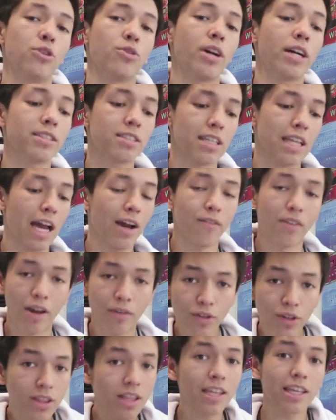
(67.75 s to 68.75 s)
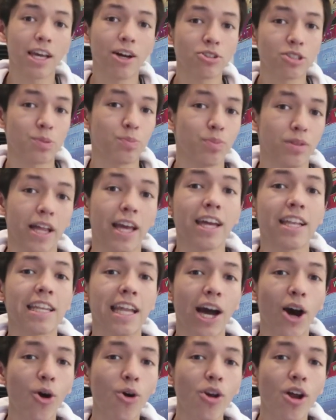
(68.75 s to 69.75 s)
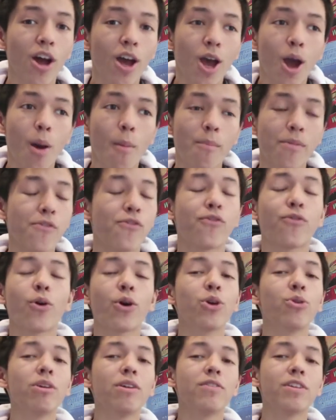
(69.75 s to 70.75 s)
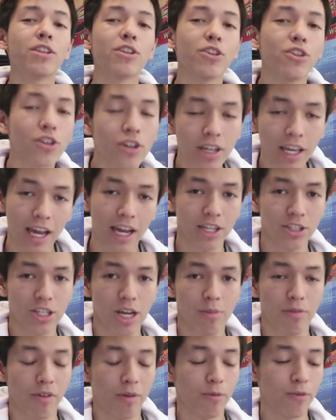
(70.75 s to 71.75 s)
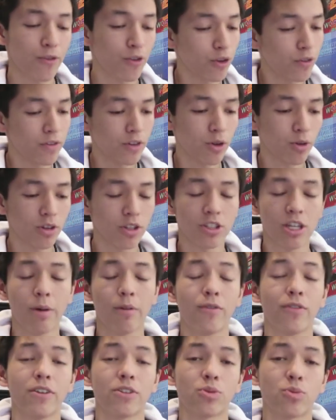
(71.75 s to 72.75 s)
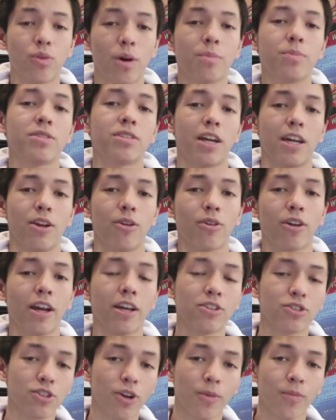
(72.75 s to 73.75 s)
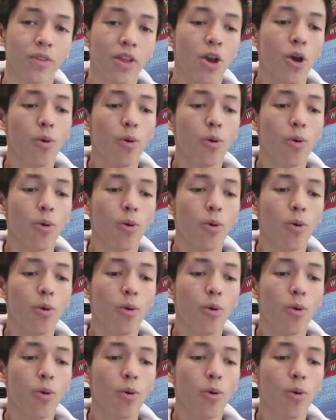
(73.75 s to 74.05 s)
You guys can have everything else planned out before you even look at Shopify, before you even go to Shopify's website, okay? So